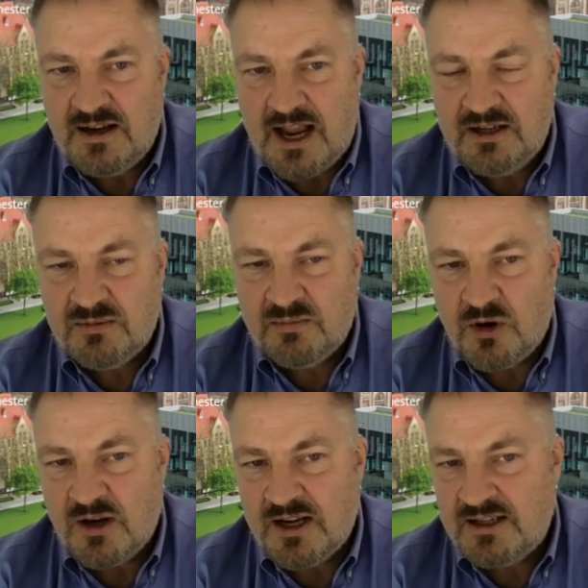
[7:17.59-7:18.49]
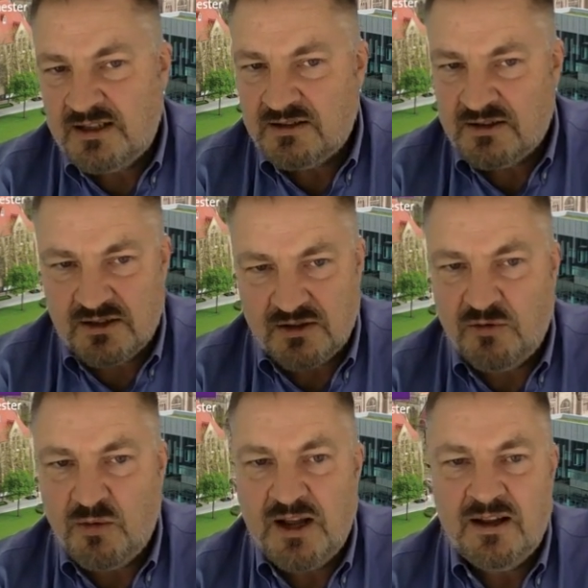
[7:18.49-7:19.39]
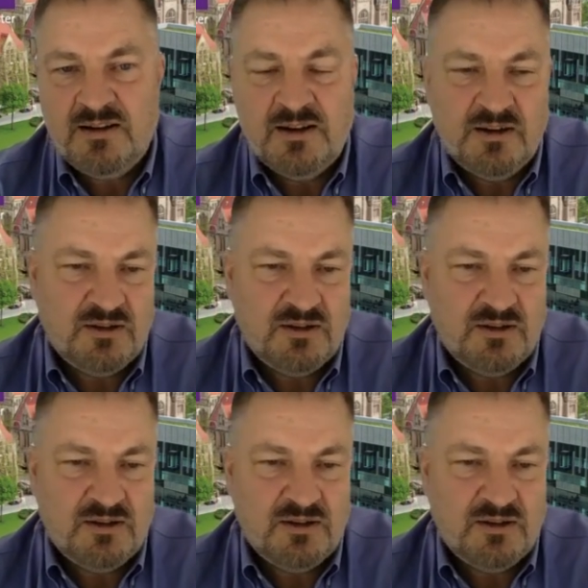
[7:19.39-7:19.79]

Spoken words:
enterprise software,